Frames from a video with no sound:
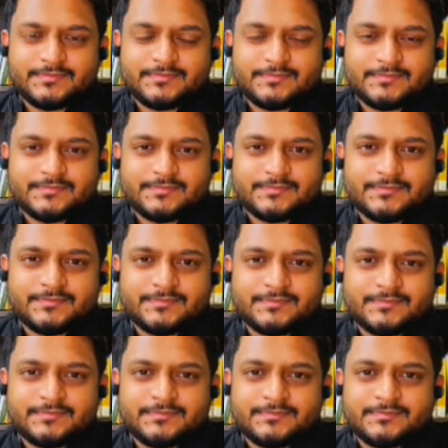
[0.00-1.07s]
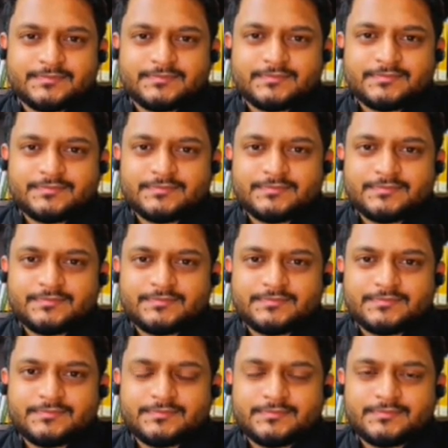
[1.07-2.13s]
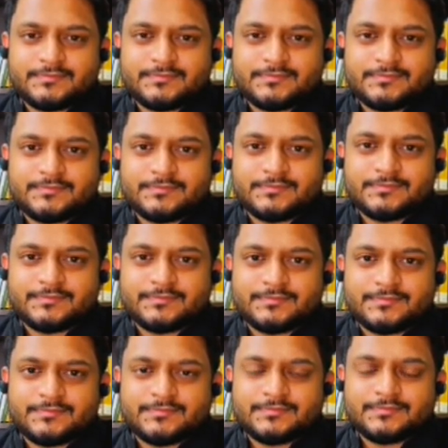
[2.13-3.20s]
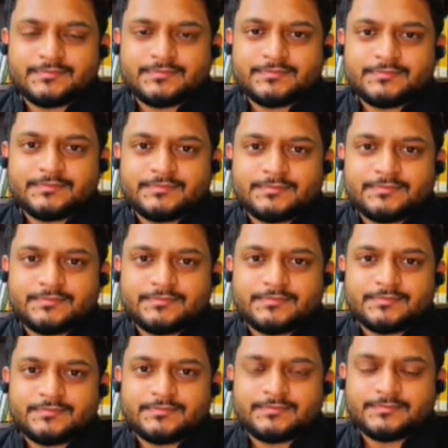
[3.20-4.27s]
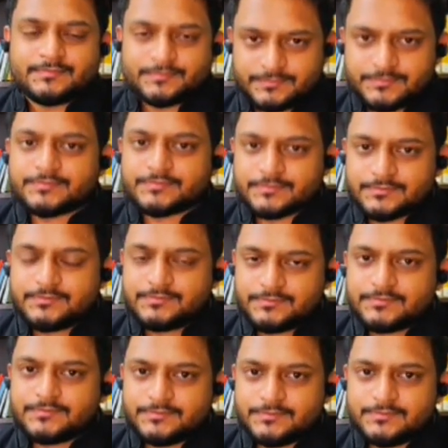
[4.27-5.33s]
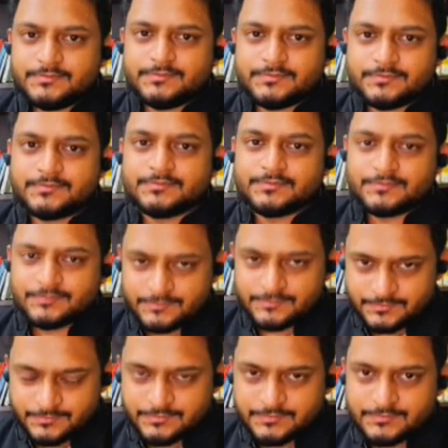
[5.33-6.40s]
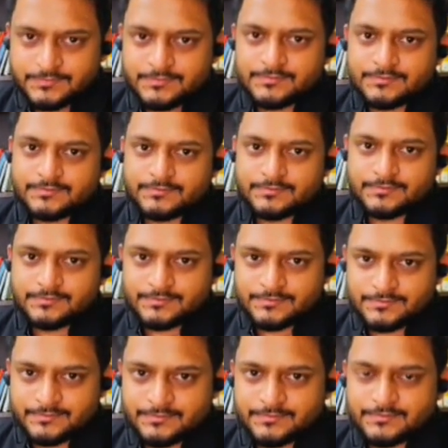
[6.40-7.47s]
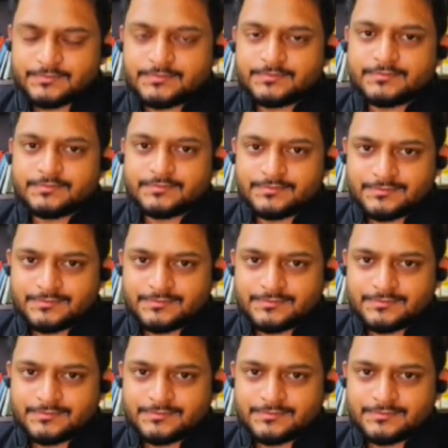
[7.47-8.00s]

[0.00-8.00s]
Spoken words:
(not speaking)